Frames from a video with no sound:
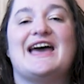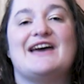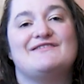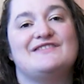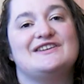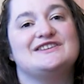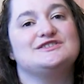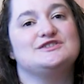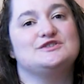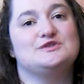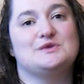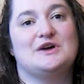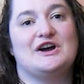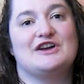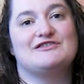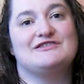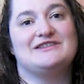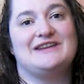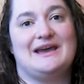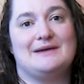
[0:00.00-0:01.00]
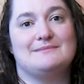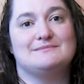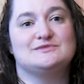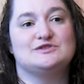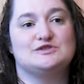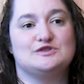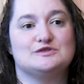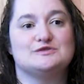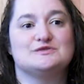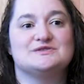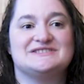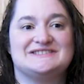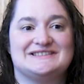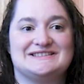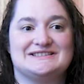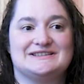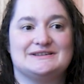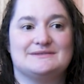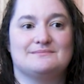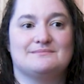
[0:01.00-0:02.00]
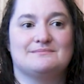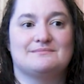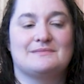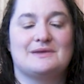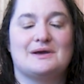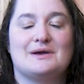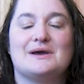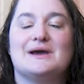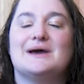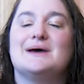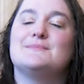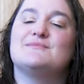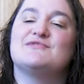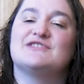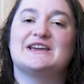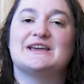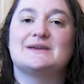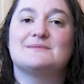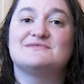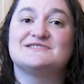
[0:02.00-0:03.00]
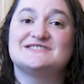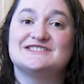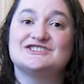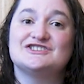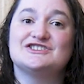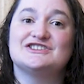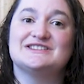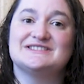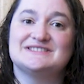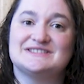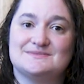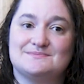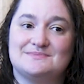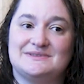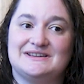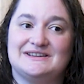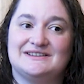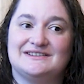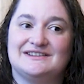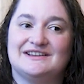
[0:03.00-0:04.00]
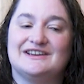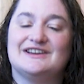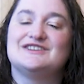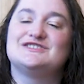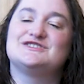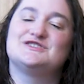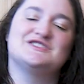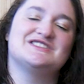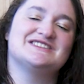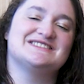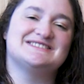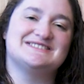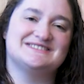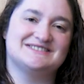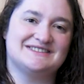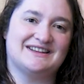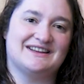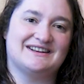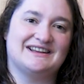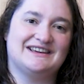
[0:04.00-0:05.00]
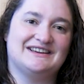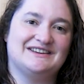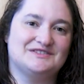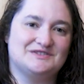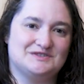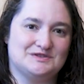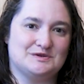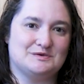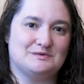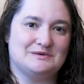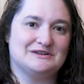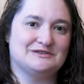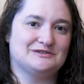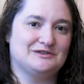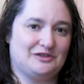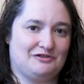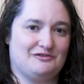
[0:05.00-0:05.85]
FS200M2 system, bringing precision and speed to this stunning two-wheeled